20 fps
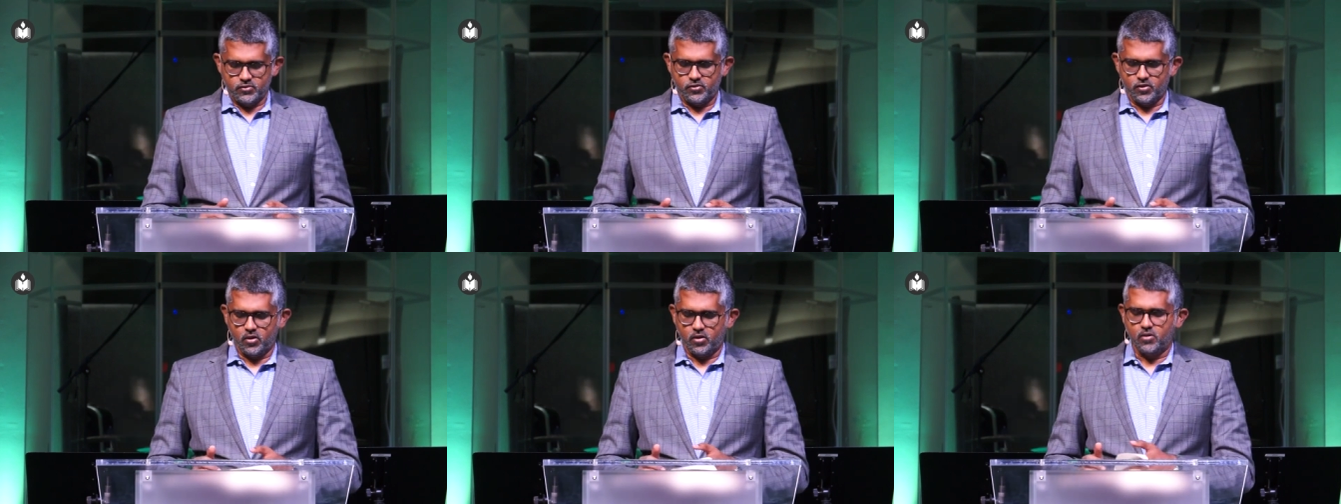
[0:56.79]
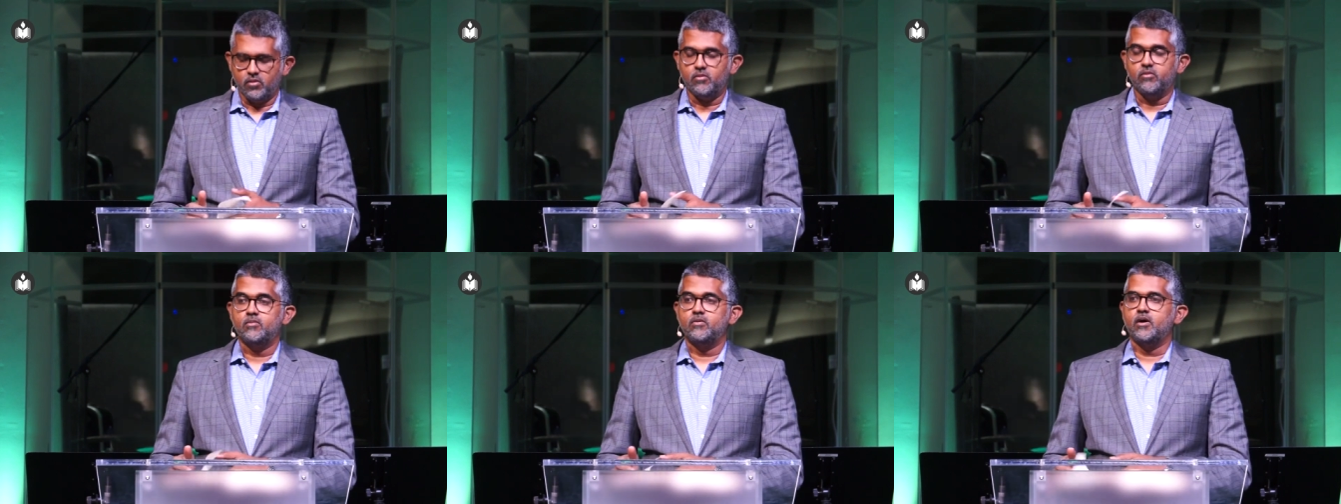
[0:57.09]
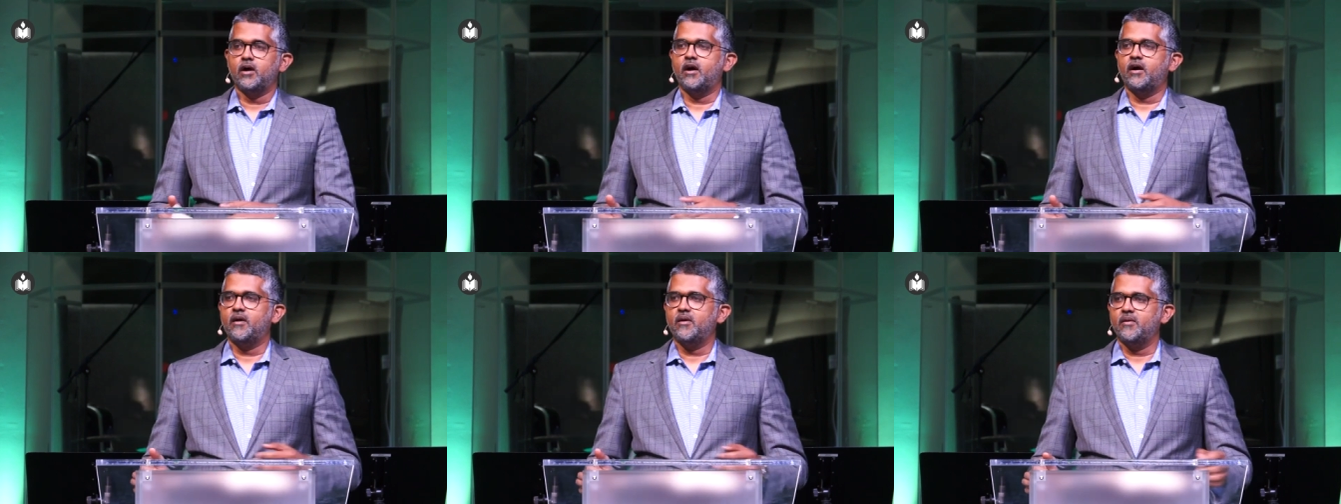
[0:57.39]
So,
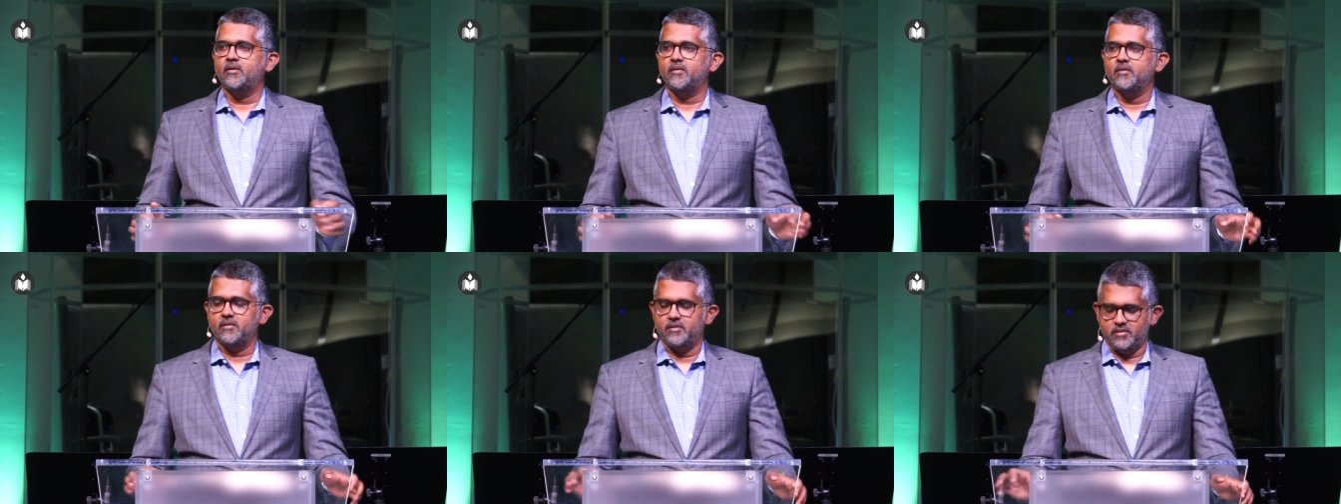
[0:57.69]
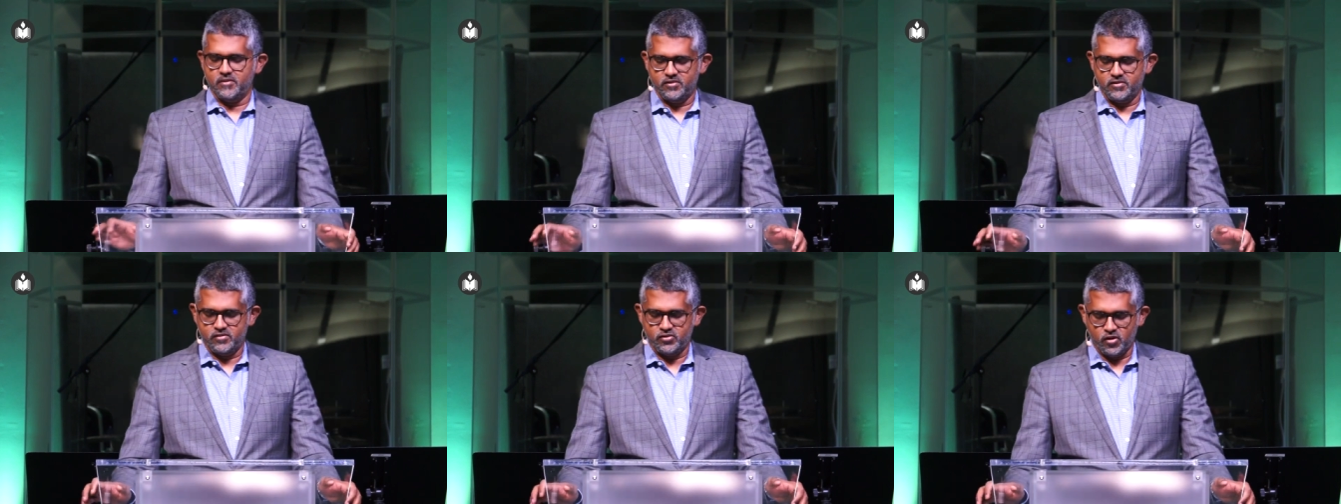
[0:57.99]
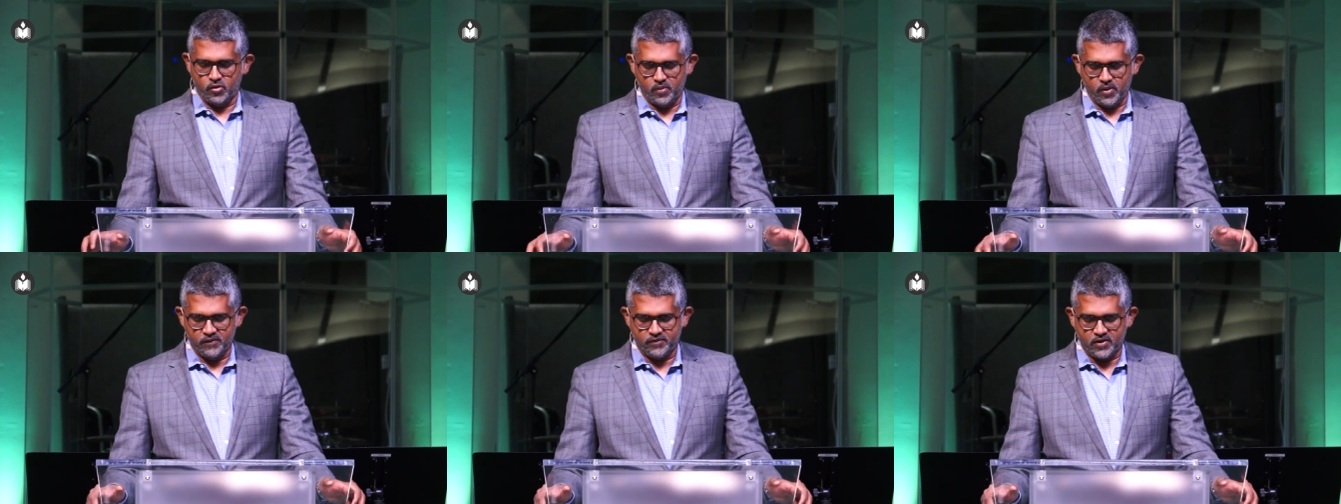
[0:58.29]
uh,
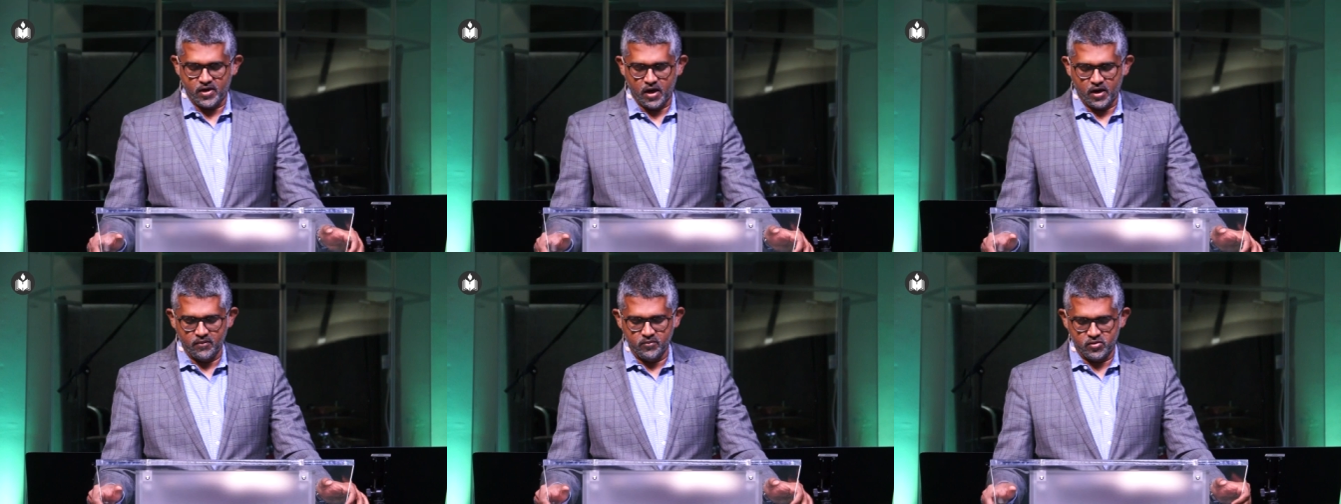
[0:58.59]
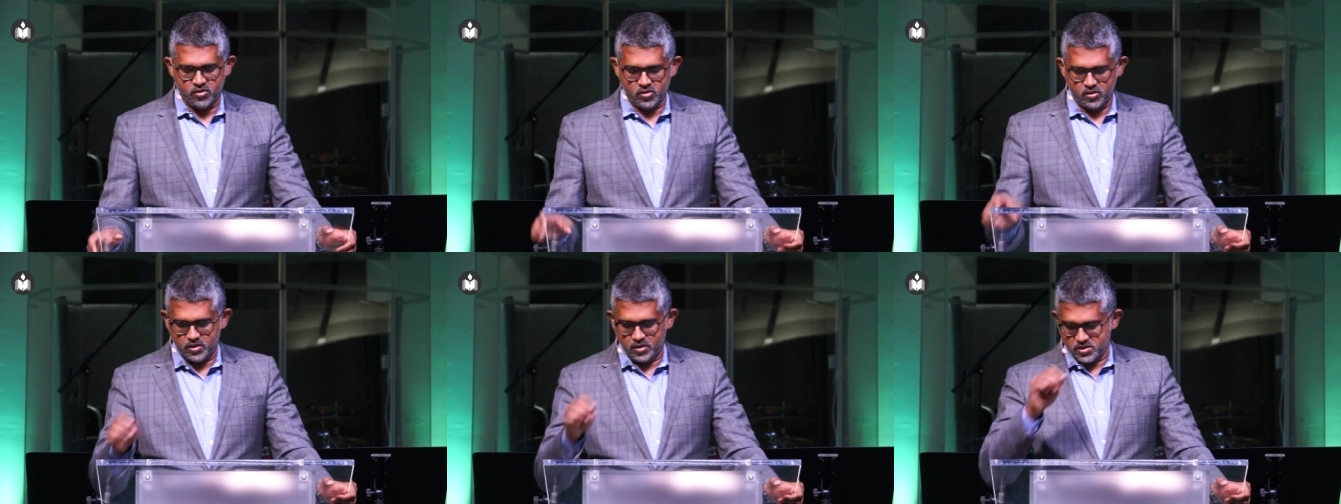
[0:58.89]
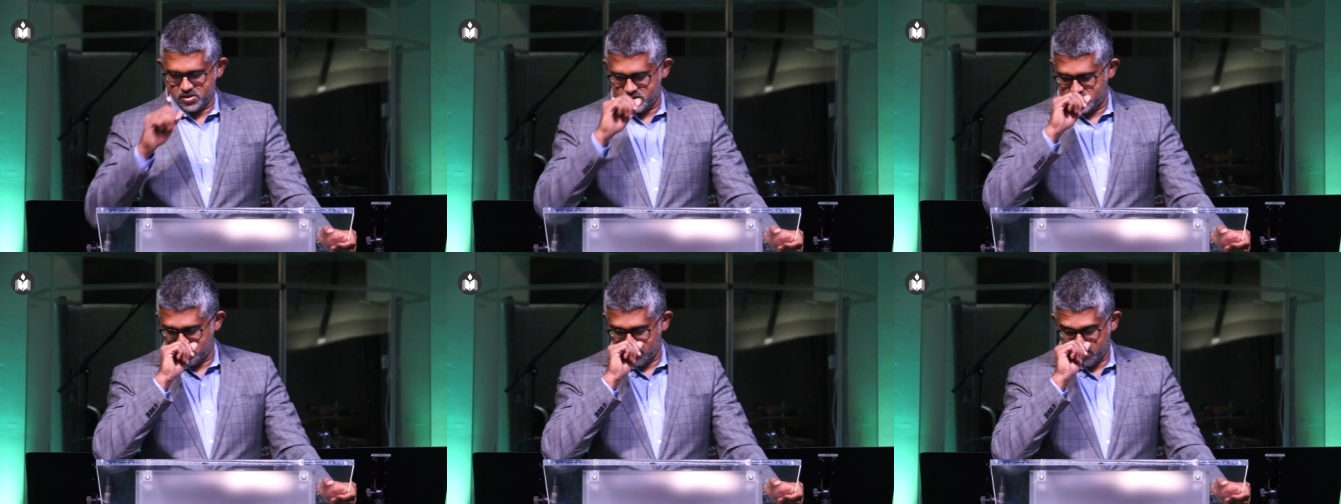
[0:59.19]
so we've come to
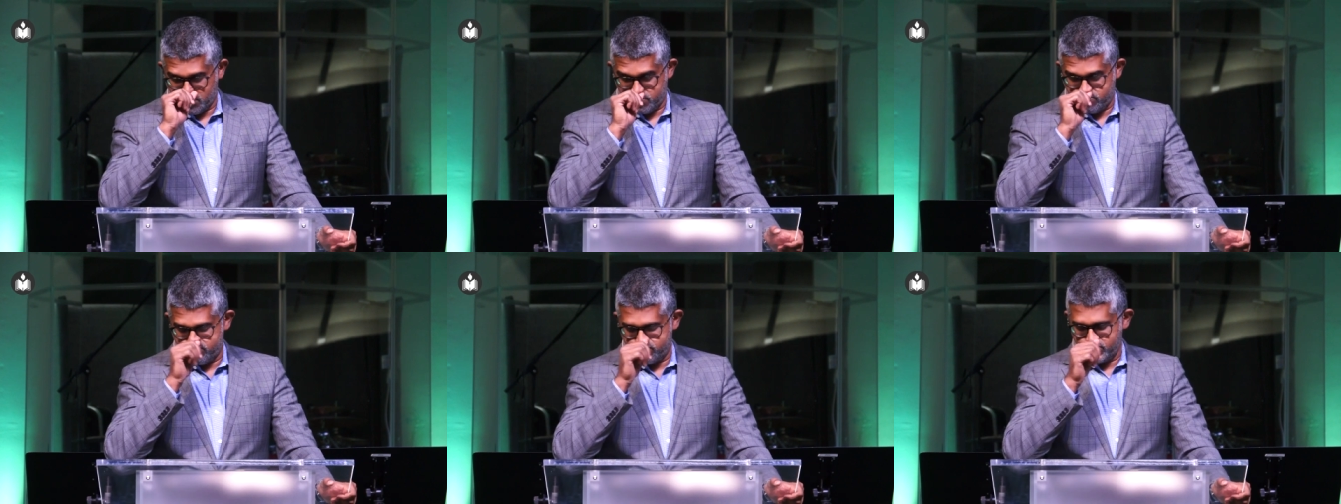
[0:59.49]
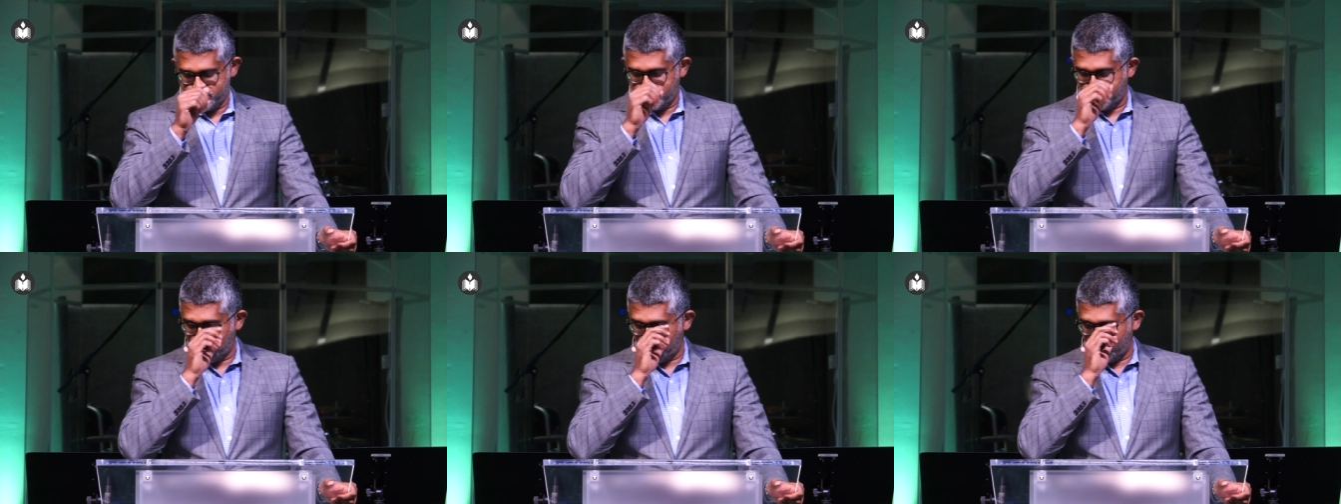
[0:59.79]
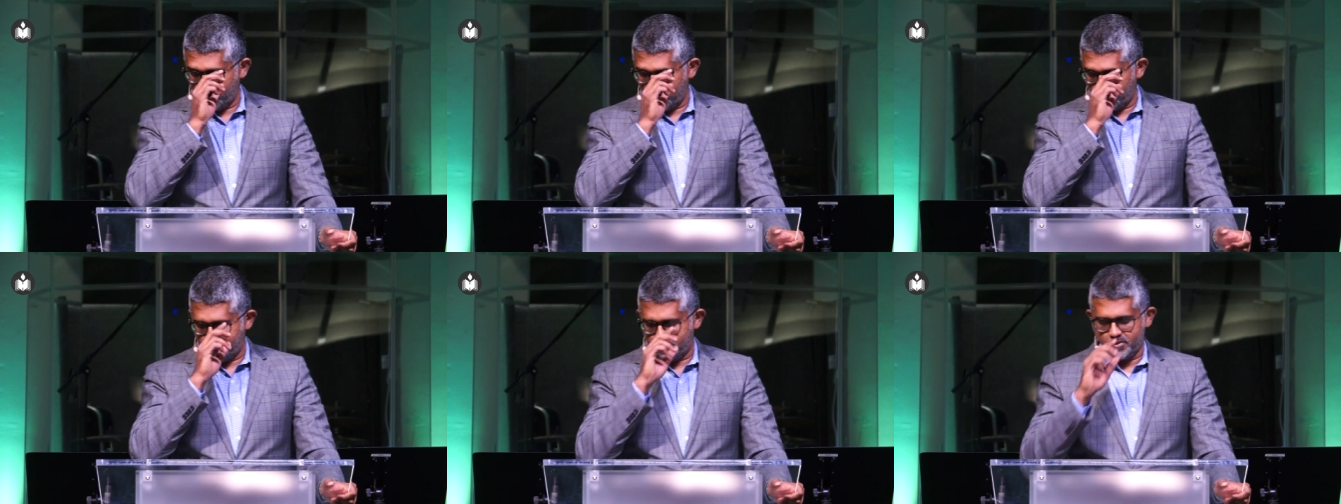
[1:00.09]
this
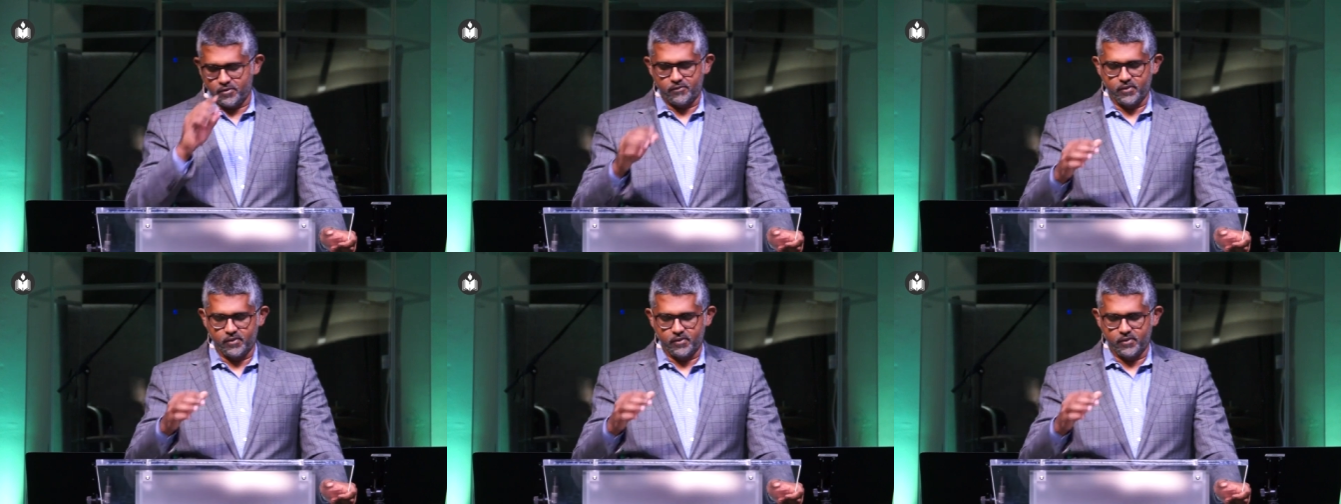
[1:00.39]
point.